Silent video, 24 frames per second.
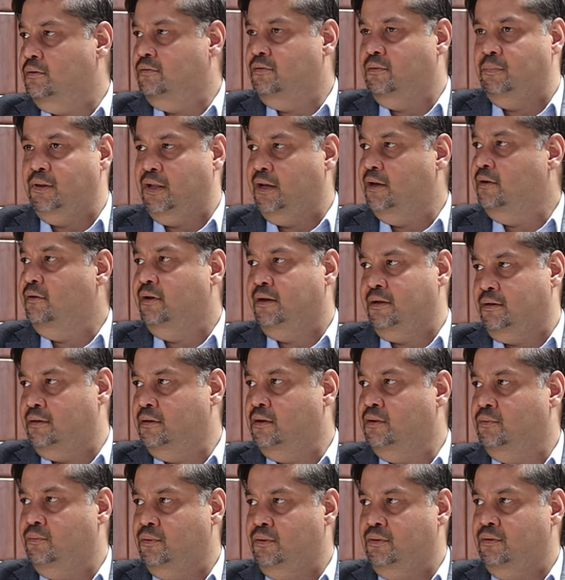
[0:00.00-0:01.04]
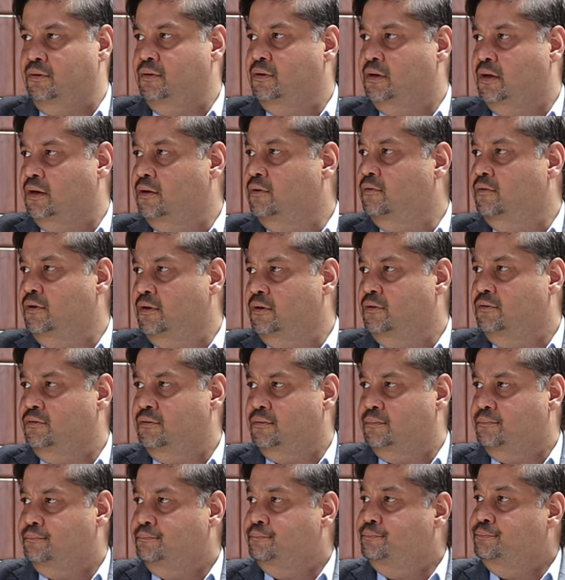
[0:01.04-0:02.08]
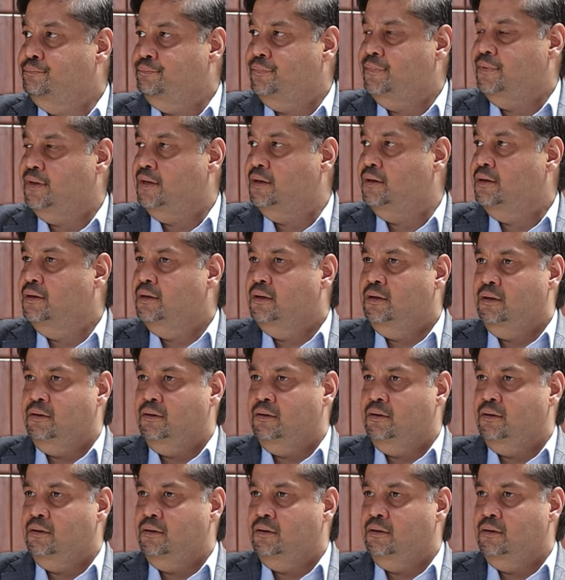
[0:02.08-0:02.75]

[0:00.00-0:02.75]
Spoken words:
supply right now in the country. So, yeah.